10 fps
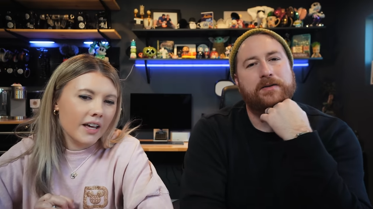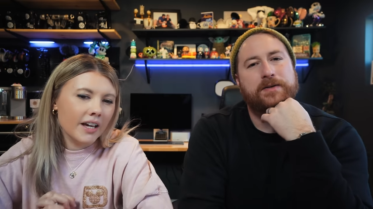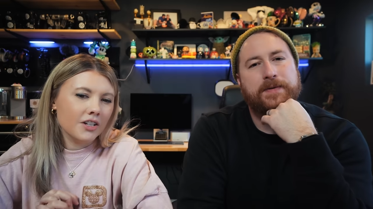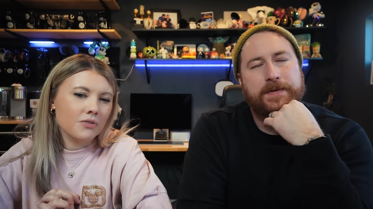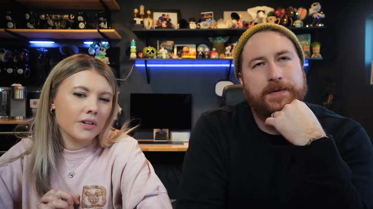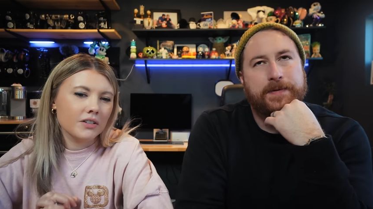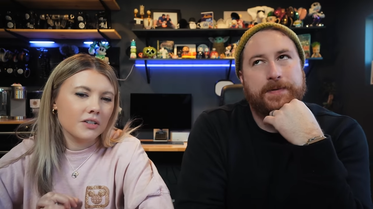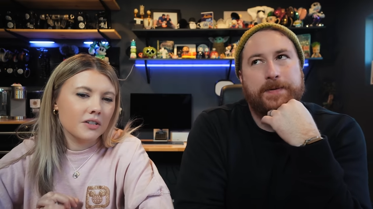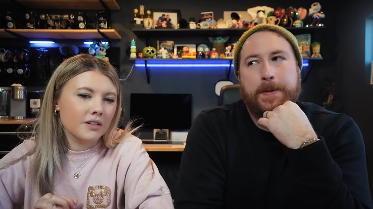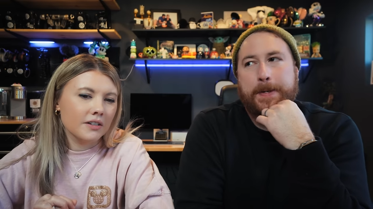Speaker 1: age
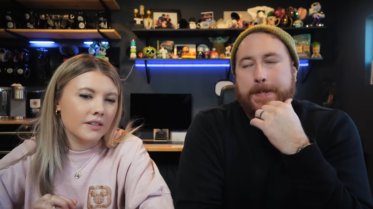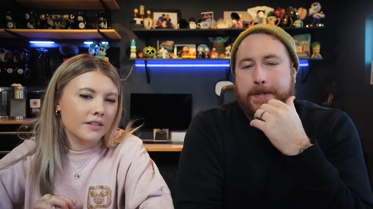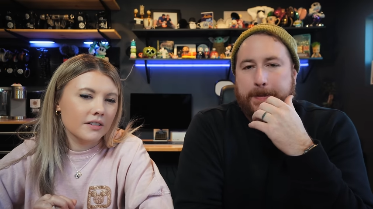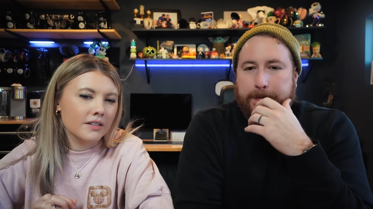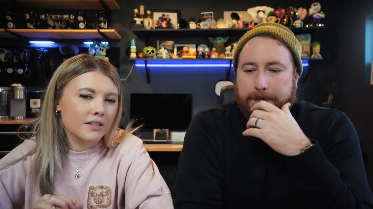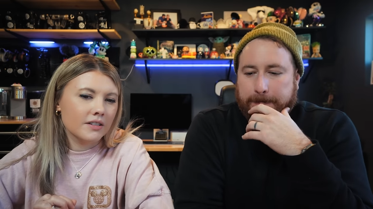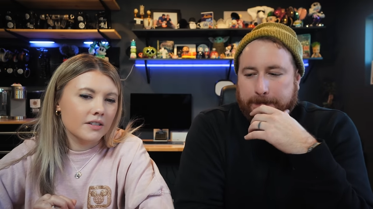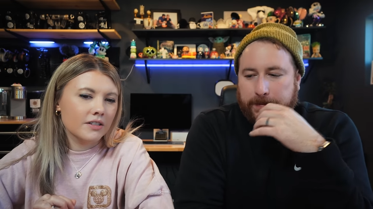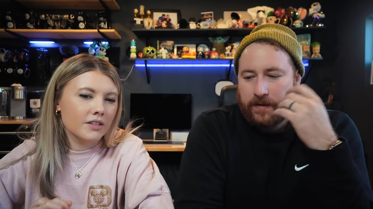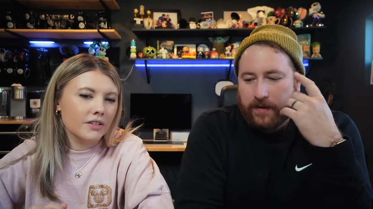range to, to,
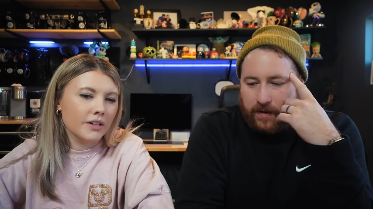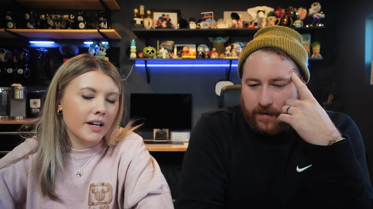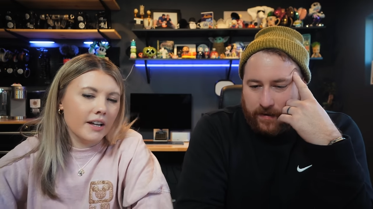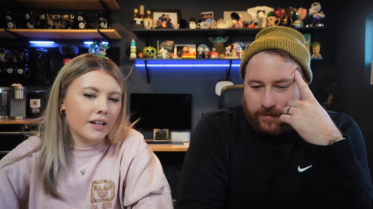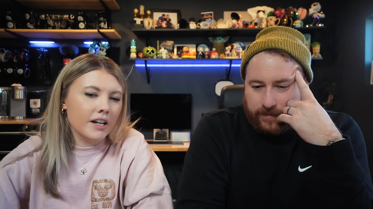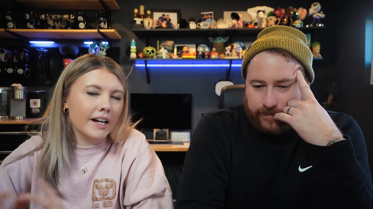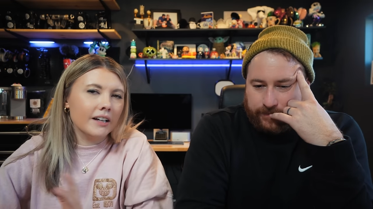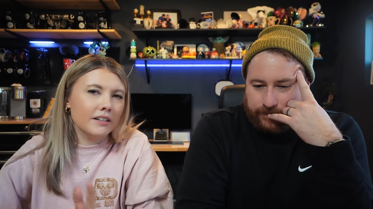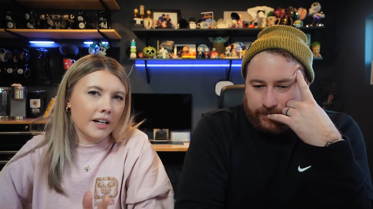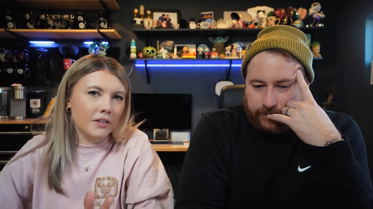to do it and I,
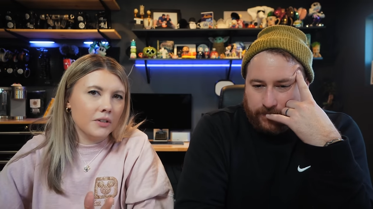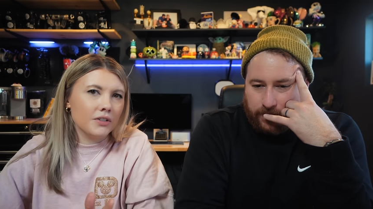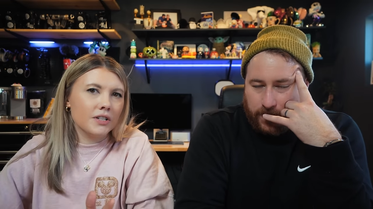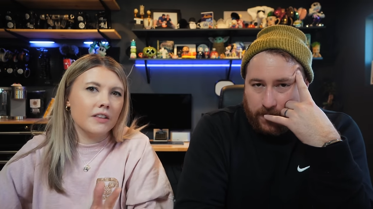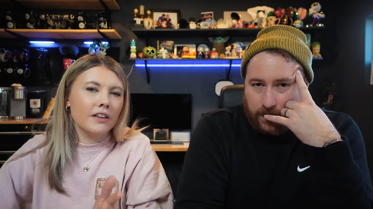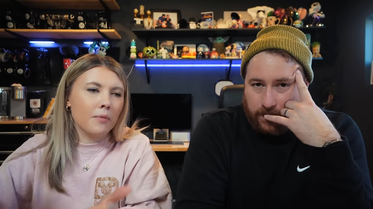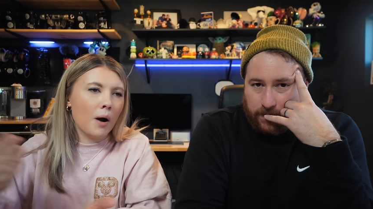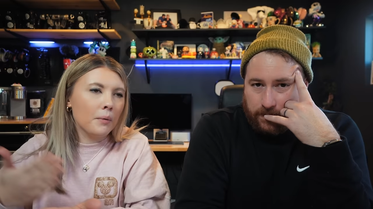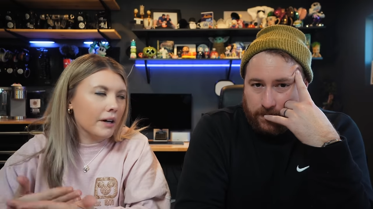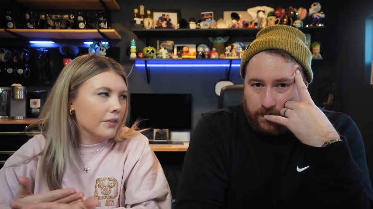I i do understand they
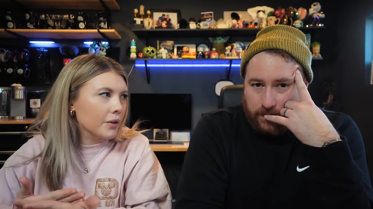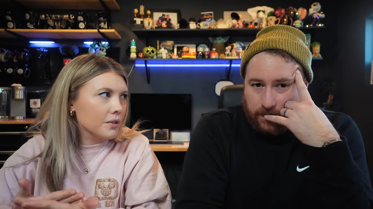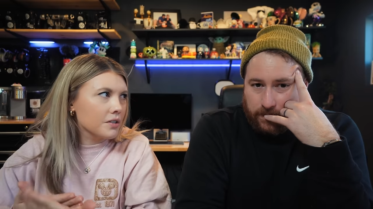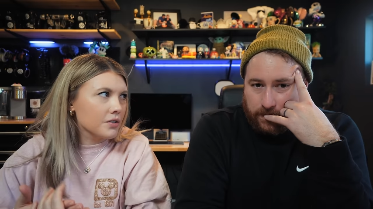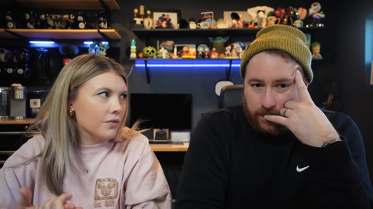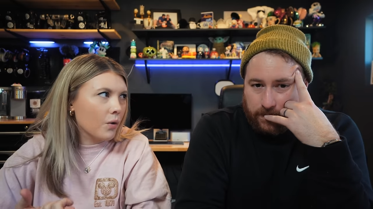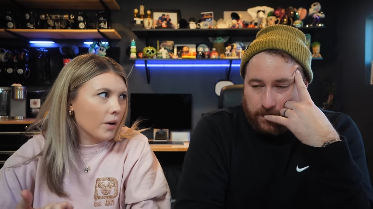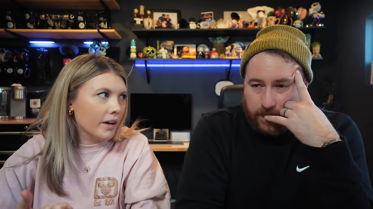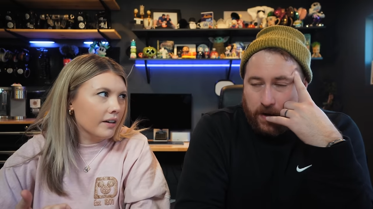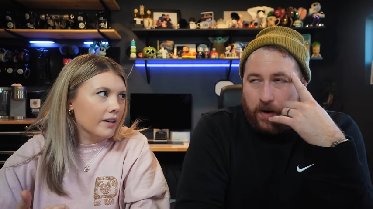probably got their reasons
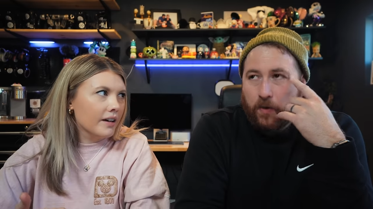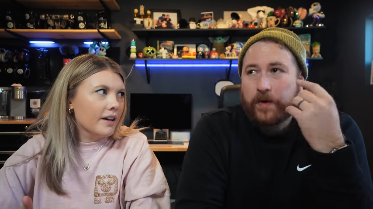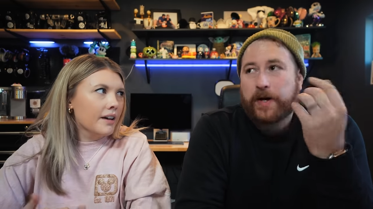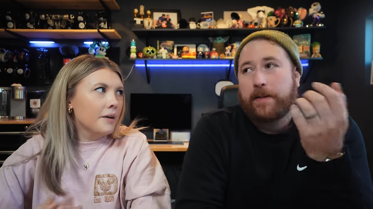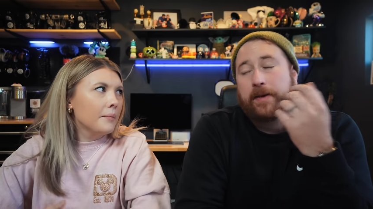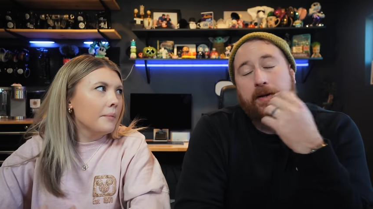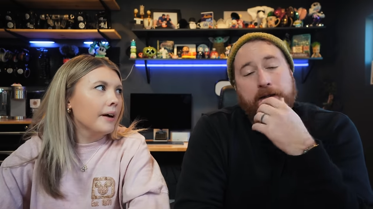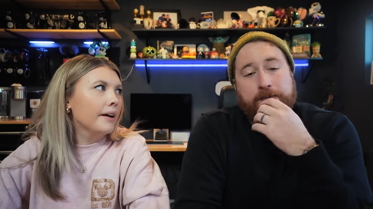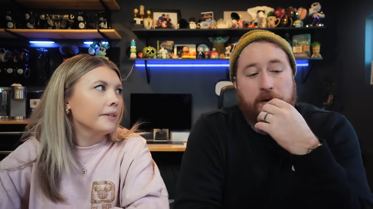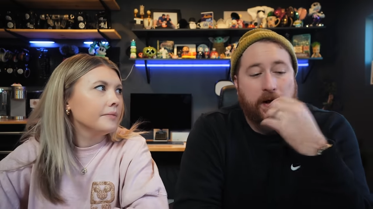for
Speaker 2: it well i mean
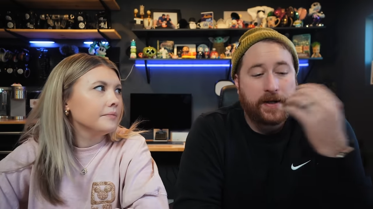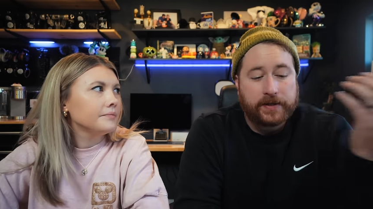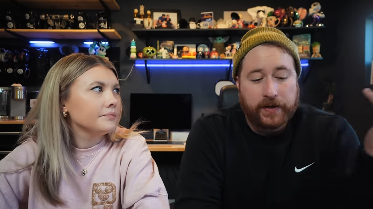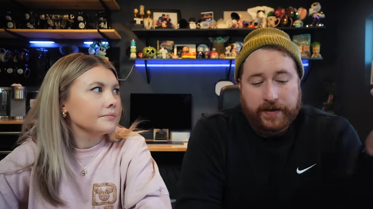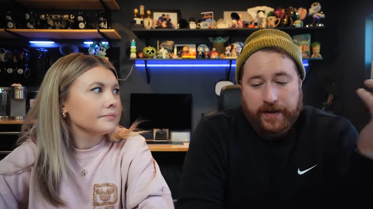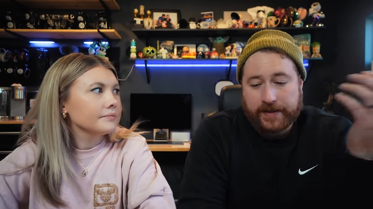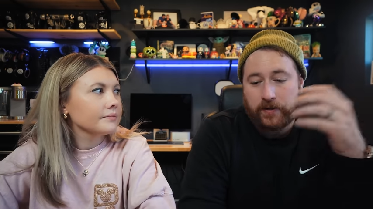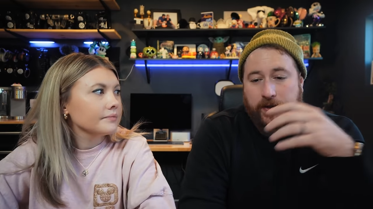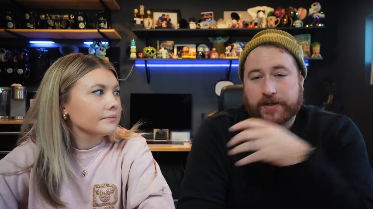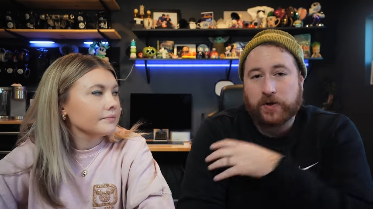that's it's probably so that
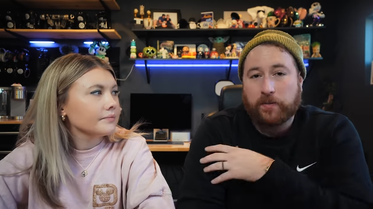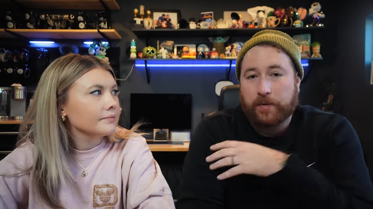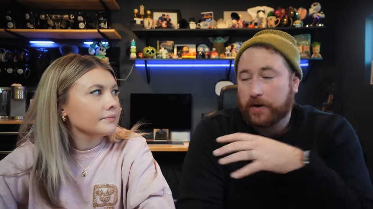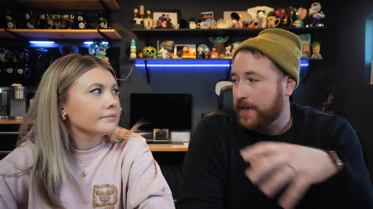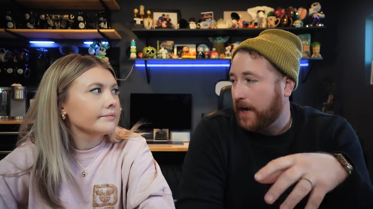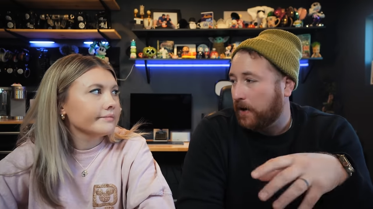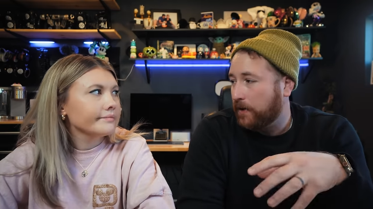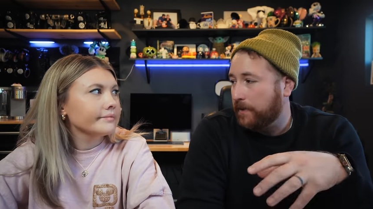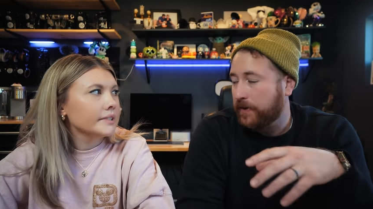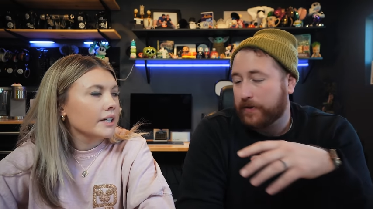things don't get so booked
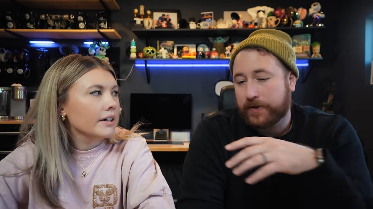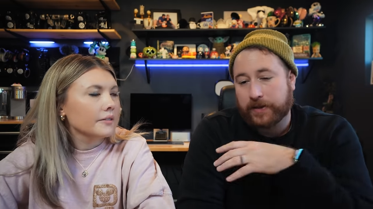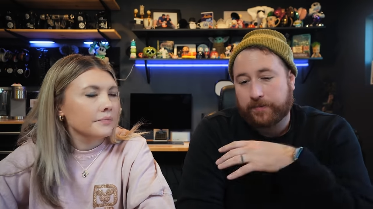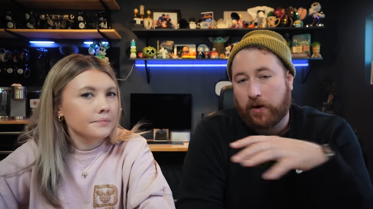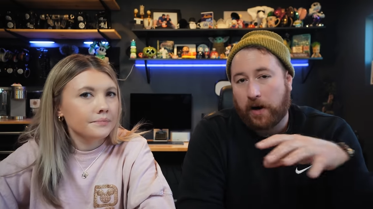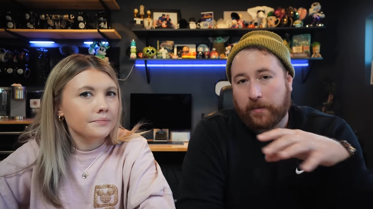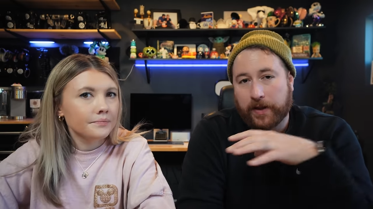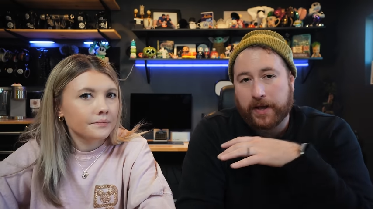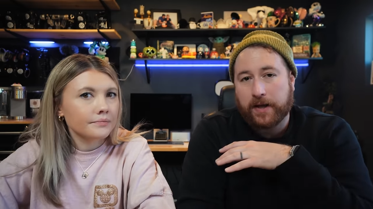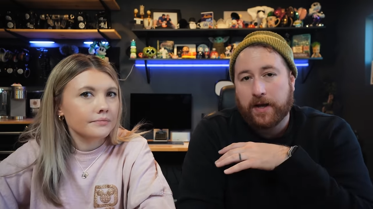out i mean there's, yeah. there's
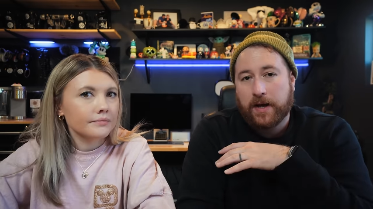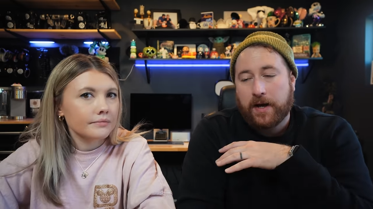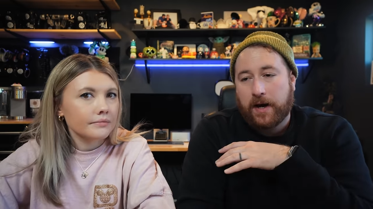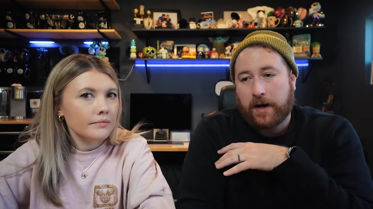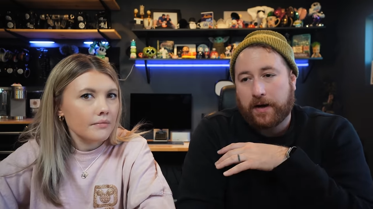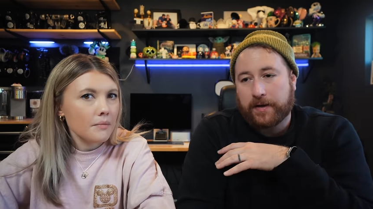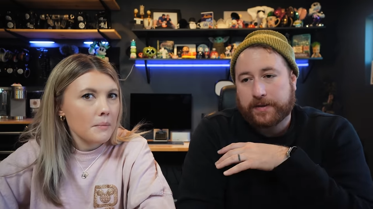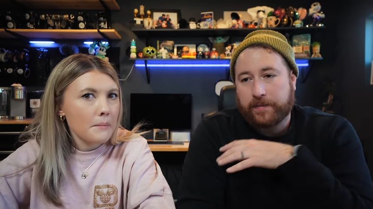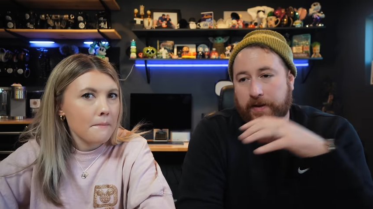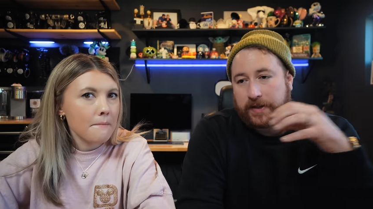probably uh,
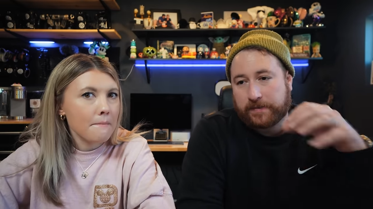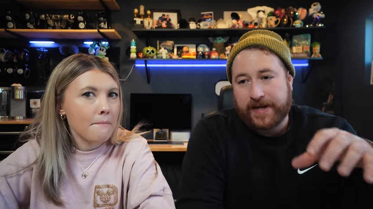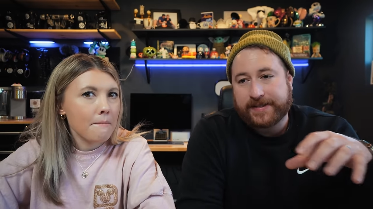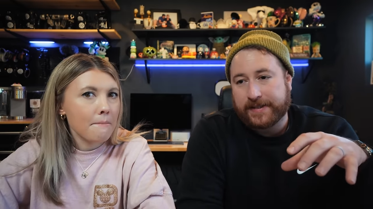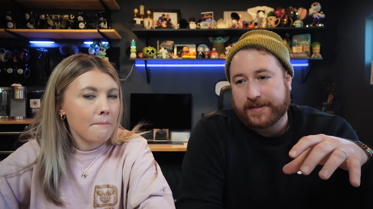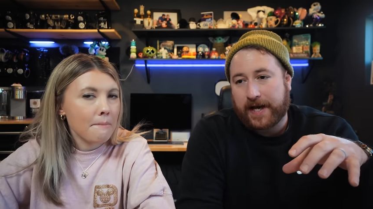some of the spaces